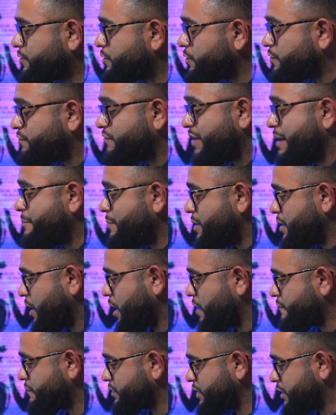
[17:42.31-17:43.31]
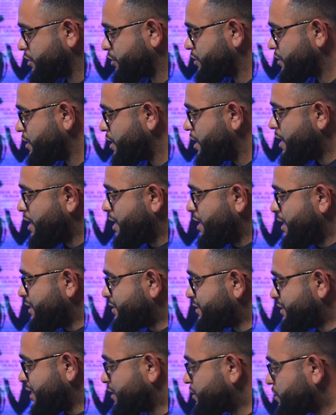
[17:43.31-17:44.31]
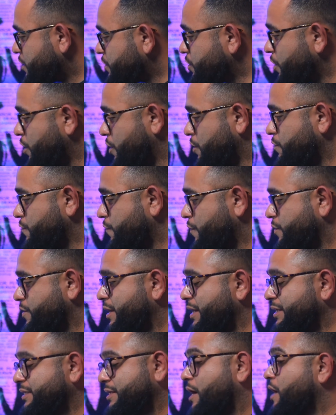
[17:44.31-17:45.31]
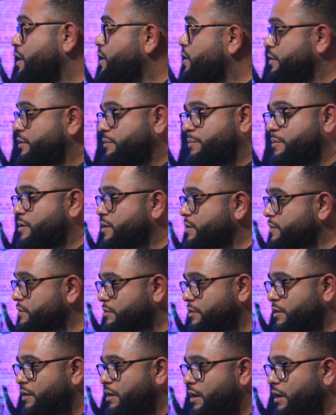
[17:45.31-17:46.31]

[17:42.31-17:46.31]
to 5 minute conversation sets the tone for the entire experience.